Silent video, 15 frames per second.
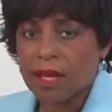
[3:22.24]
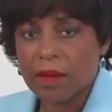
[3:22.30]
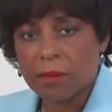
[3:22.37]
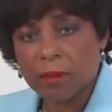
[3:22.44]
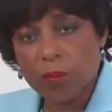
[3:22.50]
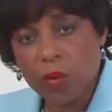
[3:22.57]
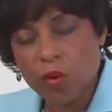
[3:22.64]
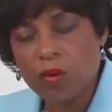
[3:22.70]

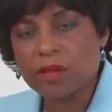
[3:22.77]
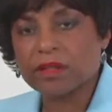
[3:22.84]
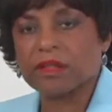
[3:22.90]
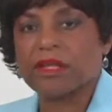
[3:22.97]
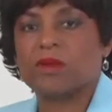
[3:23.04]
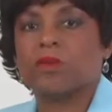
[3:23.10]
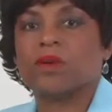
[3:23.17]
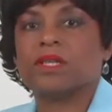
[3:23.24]

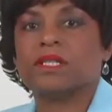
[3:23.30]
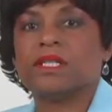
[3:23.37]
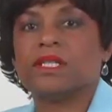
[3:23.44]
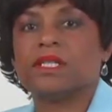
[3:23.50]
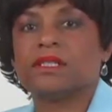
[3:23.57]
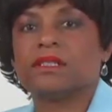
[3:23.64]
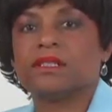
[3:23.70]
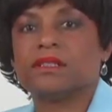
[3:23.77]
Importantly, what it
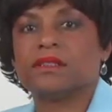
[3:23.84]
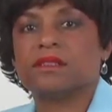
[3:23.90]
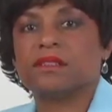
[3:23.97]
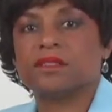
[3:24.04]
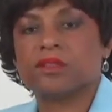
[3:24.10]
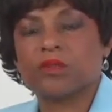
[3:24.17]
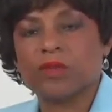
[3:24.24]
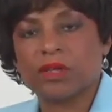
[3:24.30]
is
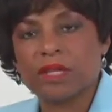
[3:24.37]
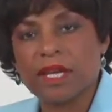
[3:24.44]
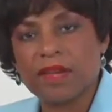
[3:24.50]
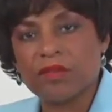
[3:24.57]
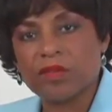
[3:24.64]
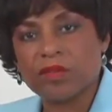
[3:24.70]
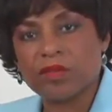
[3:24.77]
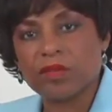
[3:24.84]
it's a
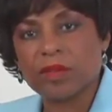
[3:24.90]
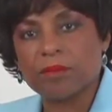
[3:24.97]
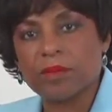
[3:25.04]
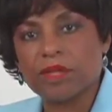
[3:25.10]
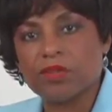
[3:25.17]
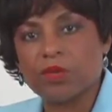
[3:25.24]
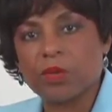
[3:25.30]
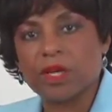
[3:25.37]

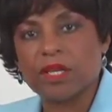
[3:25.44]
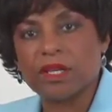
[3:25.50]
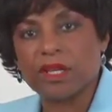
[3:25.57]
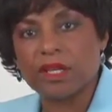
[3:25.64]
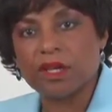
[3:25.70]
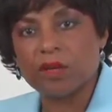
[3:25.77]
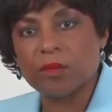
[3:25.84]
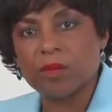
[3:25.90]
relationship between
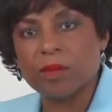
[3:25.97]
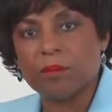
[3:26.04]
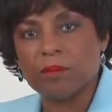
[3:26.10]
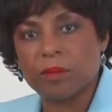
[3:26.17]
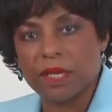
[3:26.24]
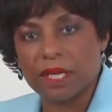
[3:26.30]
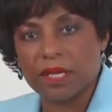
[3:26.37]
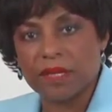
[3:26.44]
human
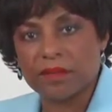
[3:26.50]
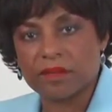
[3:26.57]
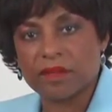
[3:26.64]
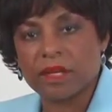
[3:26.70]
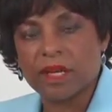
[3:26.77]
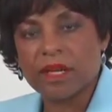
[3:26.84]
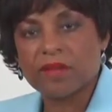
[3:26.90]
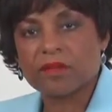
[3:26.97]

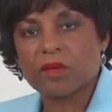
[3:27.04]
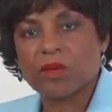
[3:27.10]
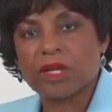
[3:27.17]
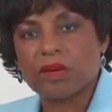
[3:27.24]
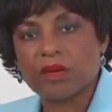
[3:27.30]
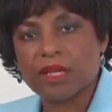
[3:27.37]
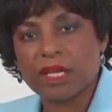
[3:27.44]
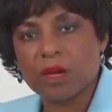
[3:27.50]
beings. So
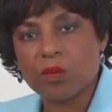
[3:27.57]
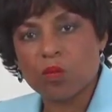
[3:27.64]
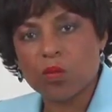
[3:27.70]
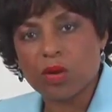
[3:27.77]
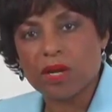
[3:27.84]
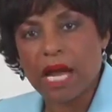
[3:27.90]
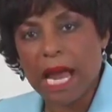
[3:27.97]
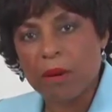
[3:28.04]
here again,
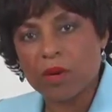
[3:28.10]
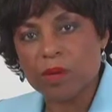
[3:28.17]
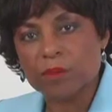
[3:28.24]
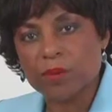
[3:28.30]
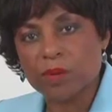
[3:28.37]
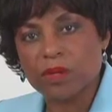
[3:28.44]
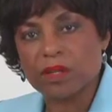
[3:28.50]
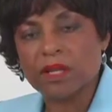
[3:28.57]
what our
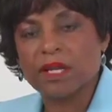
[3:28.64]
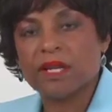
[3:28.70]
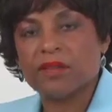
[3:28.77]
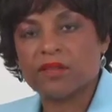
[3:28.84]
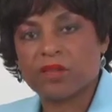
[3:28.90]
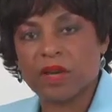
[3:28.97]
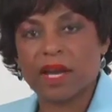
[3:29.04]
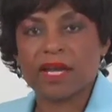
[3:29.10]
book,
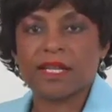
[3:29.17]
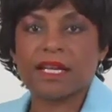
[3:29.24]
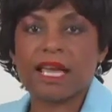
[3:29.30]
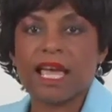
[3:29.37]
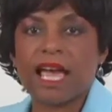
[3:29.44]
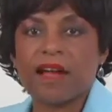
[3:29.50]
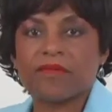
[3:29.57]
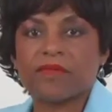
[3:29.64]
China,
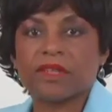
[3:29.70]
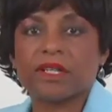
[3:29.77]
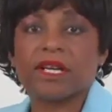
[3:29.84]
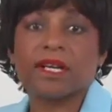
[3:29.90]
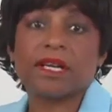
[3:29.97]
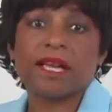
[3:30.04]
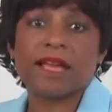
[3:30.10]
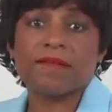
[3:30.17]

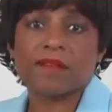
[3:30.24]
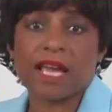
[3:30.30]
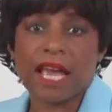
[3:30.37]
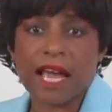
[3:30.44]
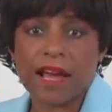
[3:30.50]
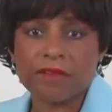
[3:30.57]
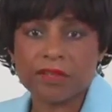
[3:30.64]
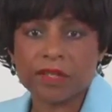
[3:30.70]
Africa, and the
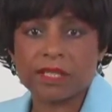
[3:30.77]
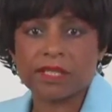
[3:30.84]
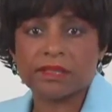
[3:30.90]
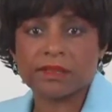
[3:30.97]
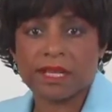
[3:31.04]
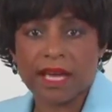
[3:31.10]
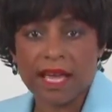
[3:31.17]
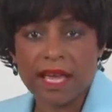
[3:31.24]
African
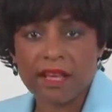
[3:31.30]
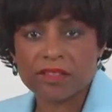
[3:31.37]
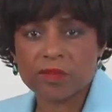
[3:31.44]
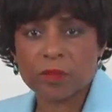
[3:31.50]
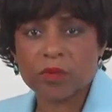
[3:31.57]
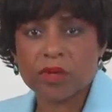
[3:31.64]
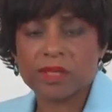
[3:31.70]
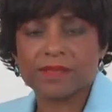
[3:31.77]

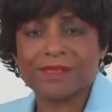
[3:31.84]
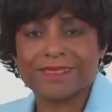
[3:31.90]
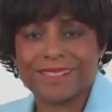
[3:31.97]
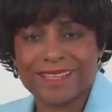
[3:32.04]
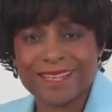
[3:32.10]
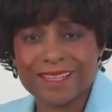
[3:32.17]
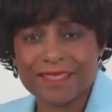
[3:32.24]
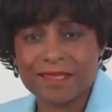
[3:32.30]
Diaspora
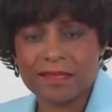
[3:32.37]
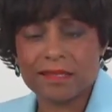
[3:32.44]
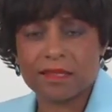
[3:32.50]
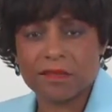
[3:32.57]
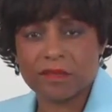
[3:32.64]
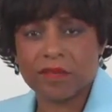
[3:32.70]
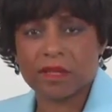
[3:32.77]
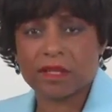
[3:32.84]
does
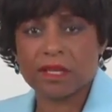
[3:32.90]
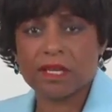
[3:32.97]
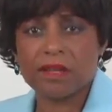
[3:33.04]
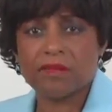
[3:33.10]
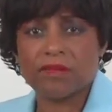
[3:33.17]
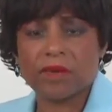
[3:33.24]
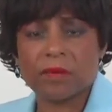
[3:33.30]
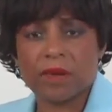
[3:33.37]

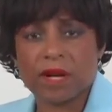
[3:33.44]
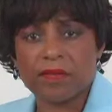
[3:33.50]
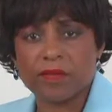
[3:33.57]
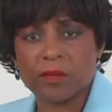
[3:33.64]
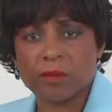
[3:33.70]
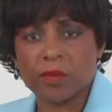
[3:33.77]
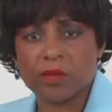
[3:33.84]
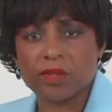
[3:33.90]
differently from
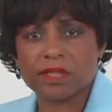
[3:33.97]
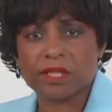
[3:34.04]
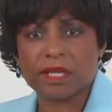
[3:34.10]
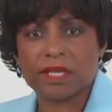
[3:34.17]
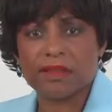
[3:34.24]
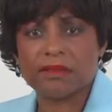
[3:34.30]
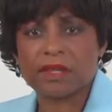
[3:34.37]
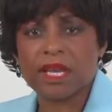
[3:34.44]
other books
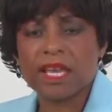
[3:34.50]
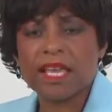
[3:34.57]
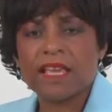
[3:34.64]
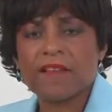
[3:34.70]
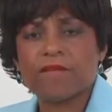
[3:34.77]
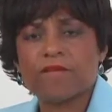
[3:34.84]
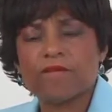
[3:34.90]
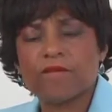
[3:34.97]
is
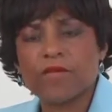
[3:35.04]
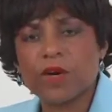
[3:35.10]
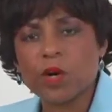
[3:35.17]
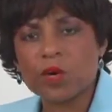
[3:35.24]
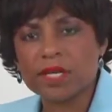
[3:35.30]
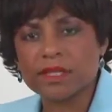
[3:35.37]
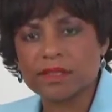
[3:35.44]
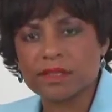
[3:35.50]
it
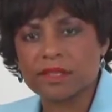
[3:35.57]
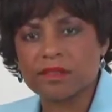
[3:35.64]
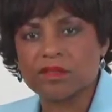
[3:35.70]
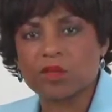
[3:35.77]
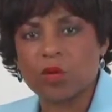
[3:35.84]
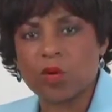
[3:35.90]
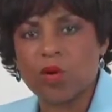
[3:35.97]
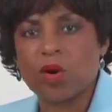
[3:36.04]

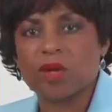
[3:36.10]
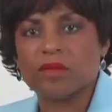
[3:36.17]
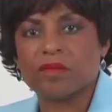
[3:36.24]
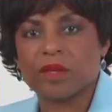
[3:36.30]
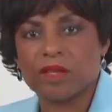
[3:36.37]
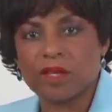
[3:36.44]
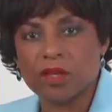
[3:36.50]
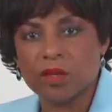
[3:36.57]
focuses on
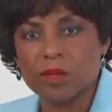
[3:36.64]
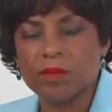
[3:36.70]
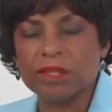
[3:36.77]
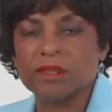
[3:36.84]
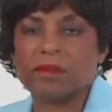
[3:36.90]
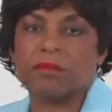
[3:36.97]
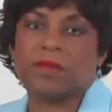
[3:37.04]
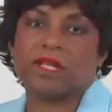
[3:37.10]
the
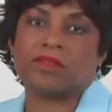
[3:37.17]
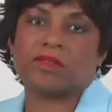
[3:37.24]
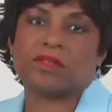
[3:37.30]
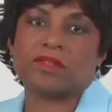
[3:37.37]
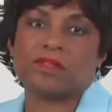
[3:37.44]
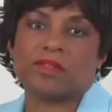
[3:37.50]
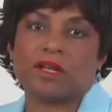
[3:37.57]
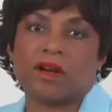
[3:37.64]
human
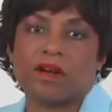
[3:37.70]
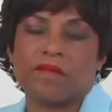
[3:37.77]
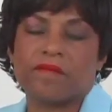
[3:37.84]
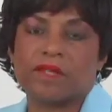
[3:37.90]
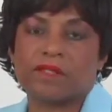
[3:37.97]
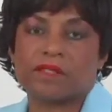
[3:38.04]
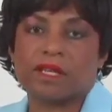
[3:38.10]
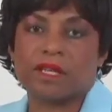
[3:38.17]
dimensions
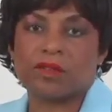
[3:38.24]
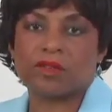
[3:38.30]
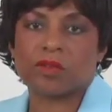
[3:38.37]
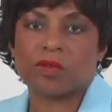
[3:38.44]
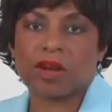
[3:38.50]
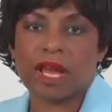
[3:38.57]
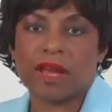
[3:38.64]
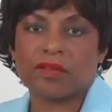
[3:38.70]
of this
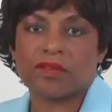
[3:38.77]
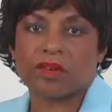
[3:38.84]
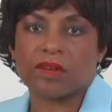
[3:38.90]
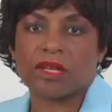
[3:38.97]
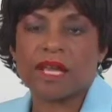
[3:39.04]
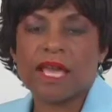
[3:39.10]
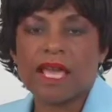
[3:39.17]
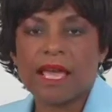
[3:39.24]

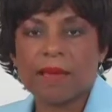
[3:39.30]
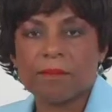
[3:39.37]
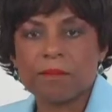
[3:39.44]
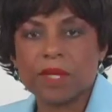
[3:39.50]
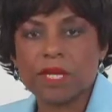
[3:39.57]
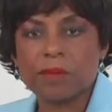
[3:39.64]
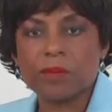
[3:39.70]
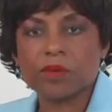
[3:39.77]
interaction. And
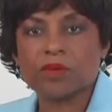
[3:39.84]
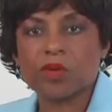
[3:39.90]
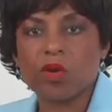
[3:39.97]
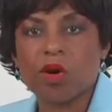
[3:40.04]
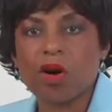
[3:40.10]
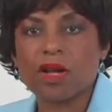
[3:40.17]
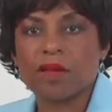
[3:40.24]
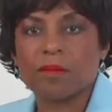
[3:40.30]
people
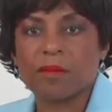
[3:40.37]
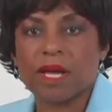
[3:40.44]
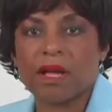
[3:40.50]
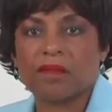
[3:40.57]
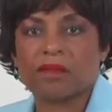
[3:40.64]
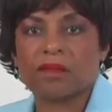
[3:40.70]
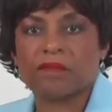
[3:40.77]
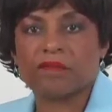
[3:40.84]
talk
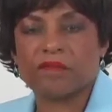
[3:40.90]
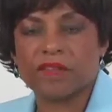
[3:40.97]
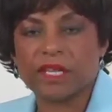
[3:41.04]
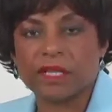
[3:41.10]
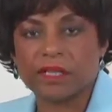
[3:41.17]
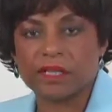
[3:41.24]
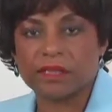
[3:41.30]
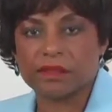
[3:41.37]
about the
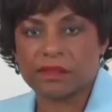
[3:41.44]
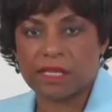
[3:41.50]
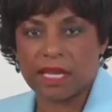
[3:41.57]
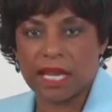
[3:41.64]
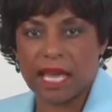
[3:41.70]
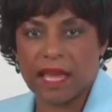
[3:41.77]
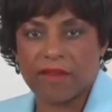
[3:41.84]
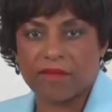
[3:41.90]
feelings
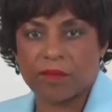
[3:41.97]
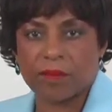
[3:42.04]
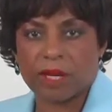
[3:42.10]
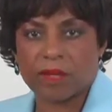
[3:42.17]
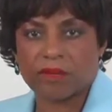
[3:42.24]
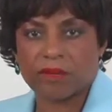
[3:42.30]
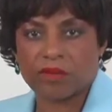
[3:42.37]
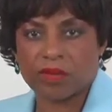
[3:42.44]
they have
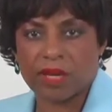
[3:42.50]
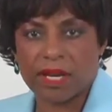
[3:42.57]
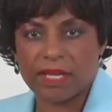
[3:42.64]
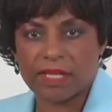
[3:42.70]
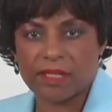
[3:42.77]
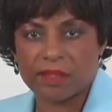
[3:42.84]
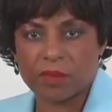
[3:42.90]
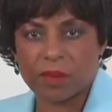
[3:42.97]
about the
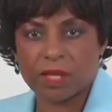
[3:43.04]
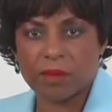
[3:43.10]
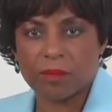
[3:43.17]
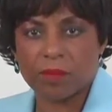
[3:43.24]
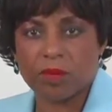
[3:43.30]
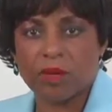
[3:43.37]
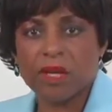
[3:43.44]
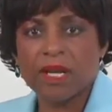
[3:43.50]
Chinese
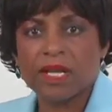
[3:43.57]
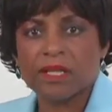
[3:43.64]
people.